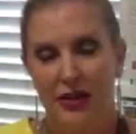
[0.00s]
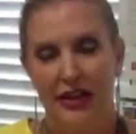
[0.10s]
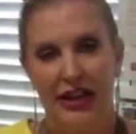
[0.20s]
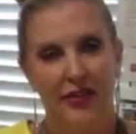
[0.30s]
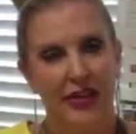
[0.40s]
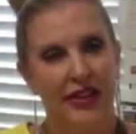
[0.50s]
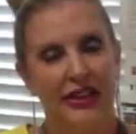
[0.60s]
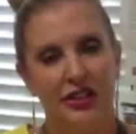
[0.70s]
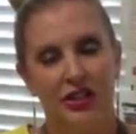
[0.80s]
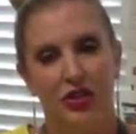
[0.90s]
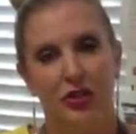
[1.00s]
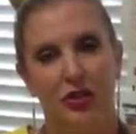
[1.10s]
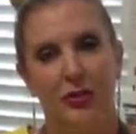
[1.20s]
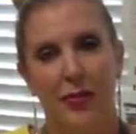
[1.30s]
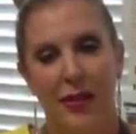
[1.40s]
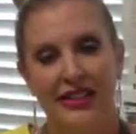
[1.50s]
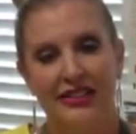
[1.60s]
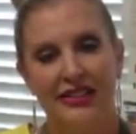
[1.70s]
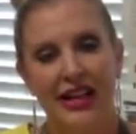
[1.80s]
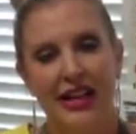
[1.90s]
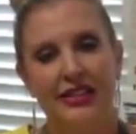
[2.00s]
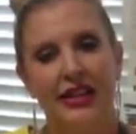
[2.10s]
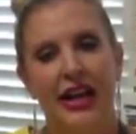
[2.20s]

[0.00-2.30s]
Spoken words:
I think everything is controlled by mindset,